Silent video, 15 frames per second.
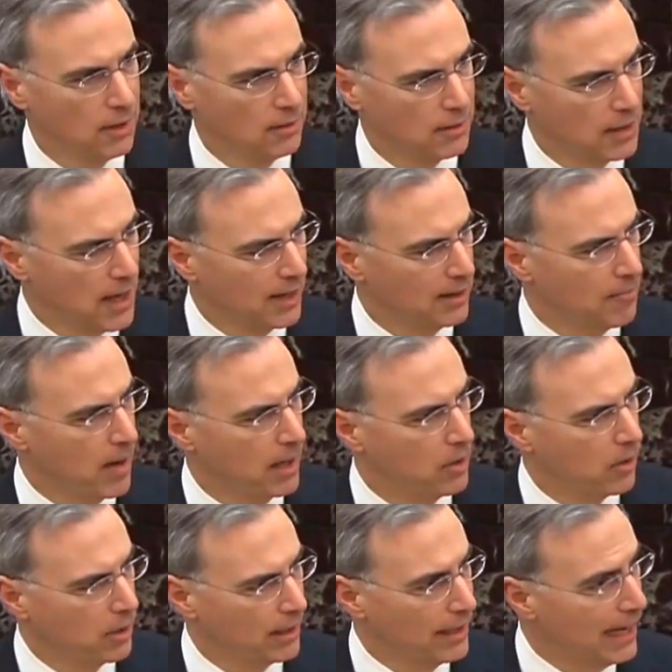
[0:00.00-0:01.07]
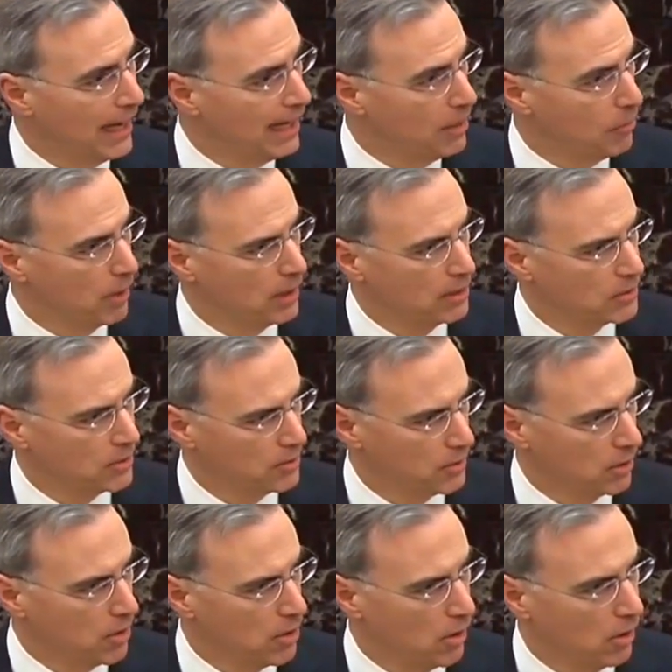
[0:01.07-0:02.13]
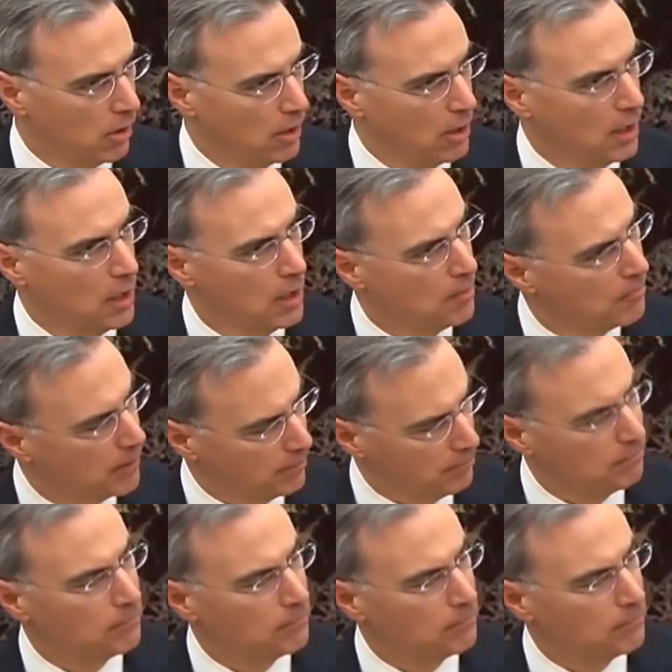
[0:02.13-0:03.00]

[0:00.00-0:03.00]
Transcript: denied the minority any witnesses at all. But